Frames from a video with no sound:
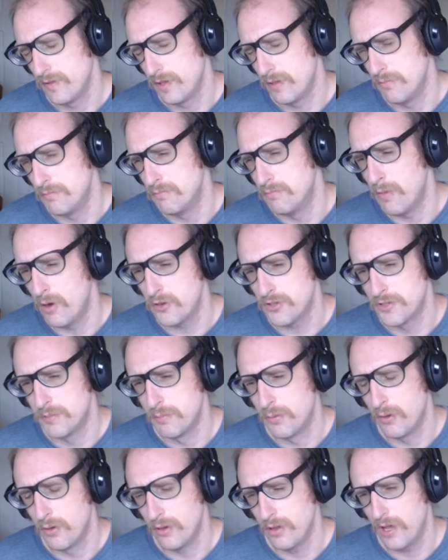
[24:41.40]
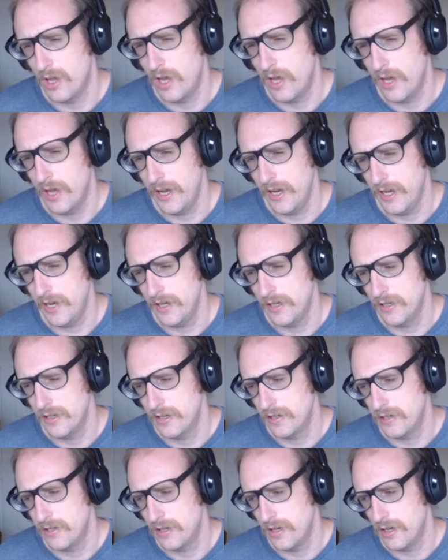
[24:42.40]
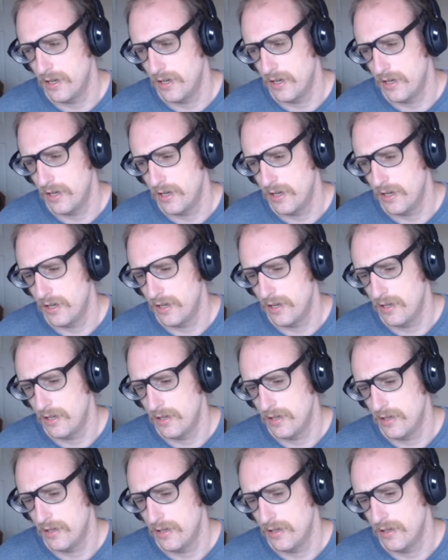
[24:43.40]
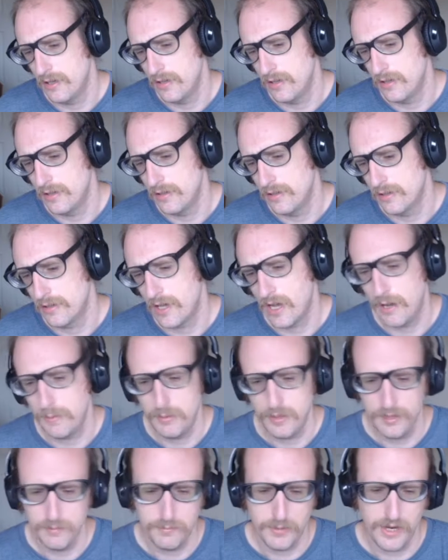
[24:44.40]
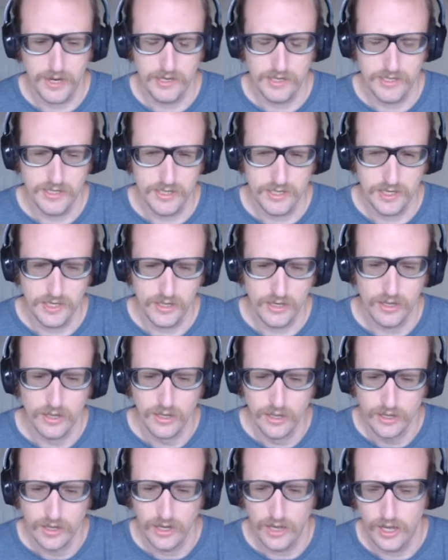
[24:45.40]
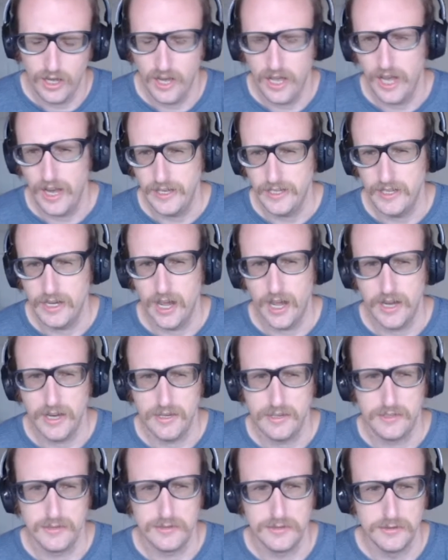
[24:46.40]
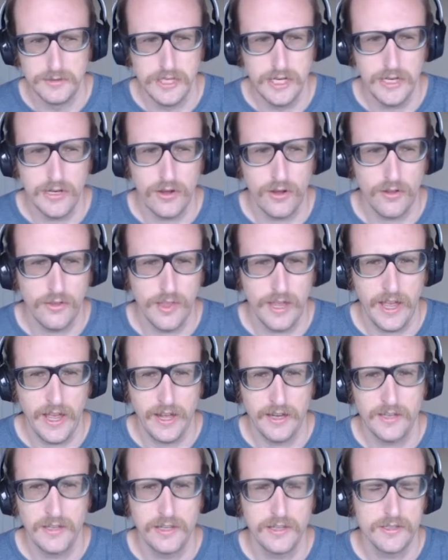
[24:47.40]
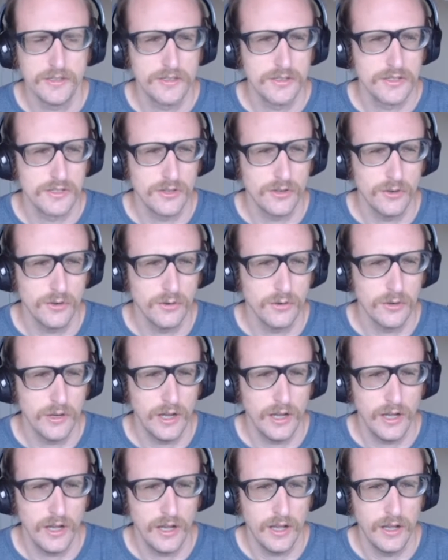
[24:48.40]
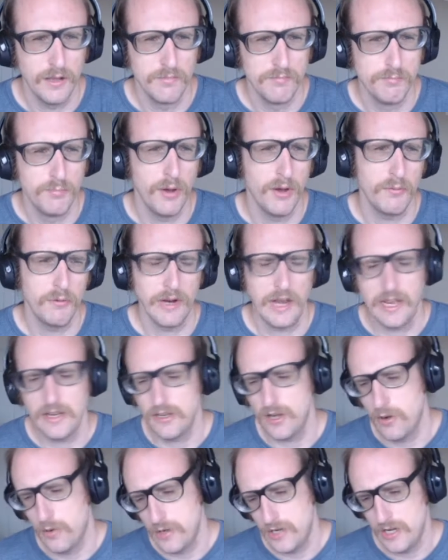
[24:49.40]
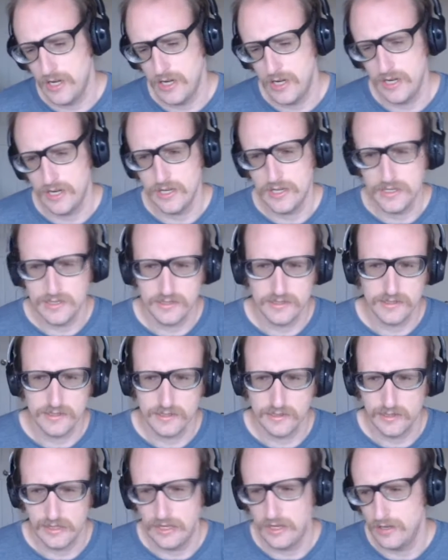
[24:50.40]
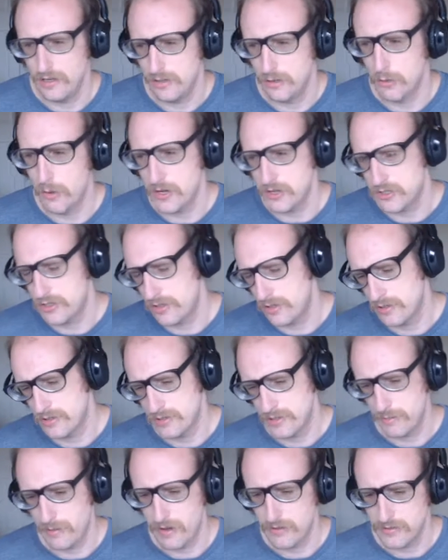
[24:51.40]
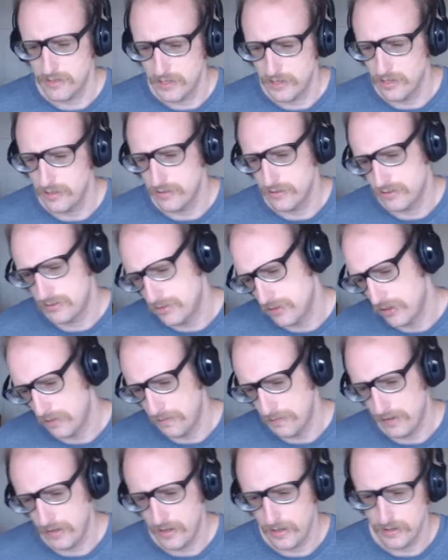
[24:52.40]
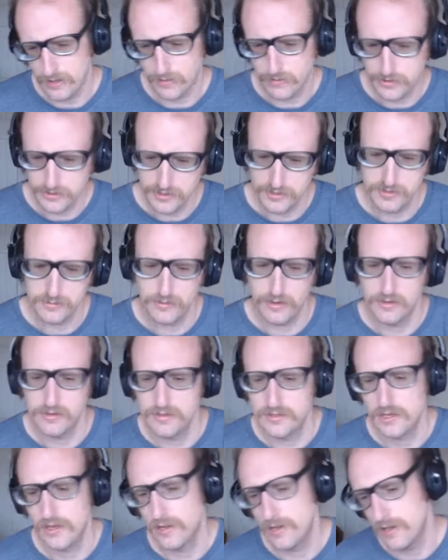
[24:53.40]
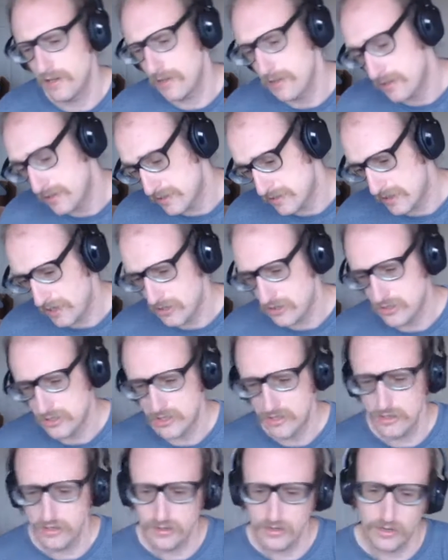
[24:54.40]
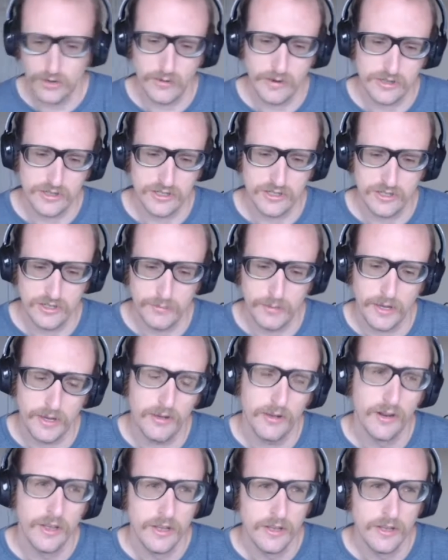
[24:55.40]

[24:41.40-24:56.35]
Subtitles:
multiple line copy and pasting. I need all that But what I don't need is the questions about taking a survey, the questions about installing an extension, the question about